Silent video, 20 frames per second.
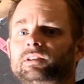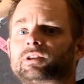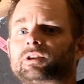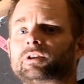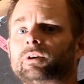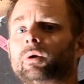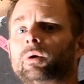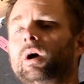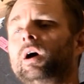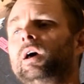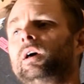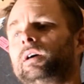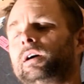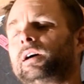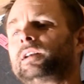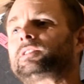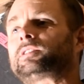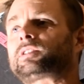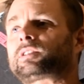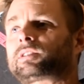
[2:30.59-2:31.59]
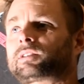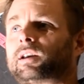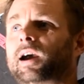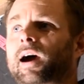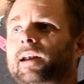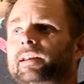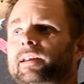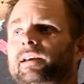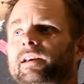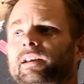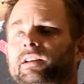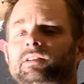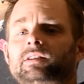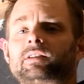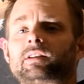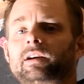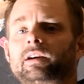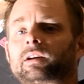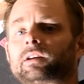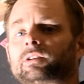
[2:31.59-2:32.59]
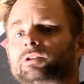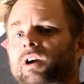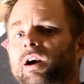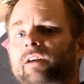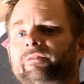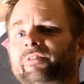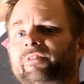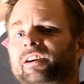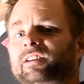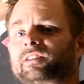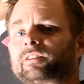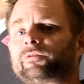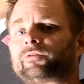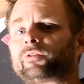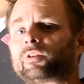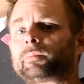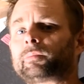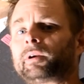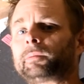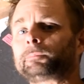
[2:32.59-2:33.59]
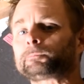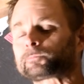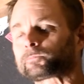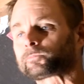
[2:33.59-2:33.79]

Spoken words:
So it's kind of hits like a trifecta for me.